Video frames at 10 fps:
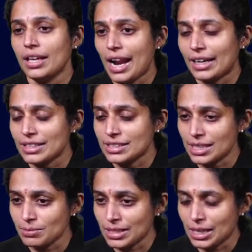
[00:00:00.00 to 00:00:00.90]
there at the
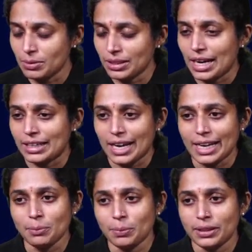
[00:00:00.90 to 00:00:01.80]
same timing at
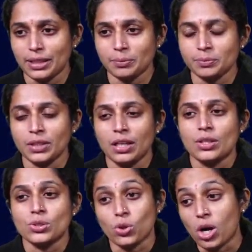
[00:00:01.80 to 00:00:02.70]
9 p.m.
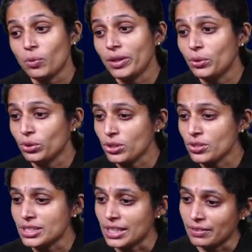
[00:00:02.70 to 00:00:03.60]
solving
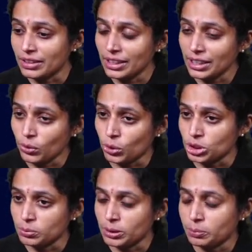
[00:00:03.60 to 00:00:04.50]
2017
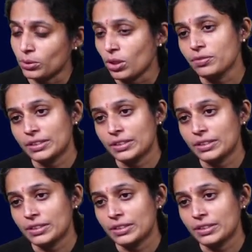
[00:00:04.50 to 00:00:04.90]
question paper